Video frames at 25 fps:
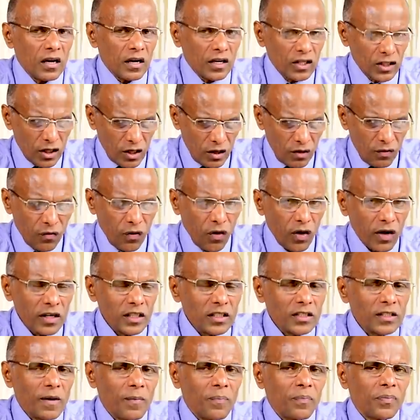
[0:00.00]
reserve
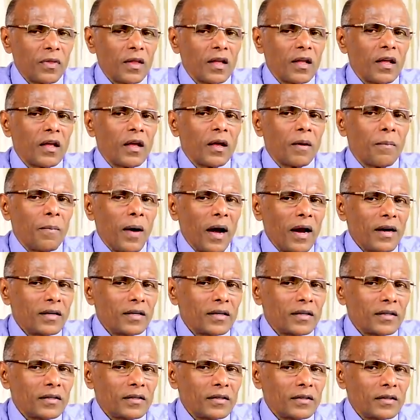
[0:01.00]
forest,
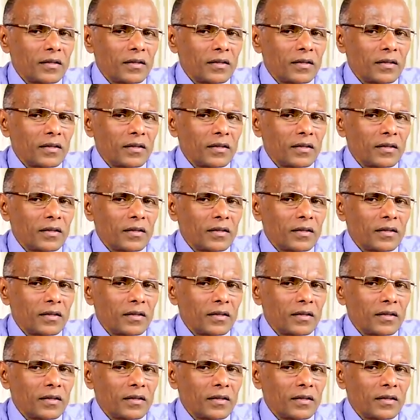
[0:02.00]
but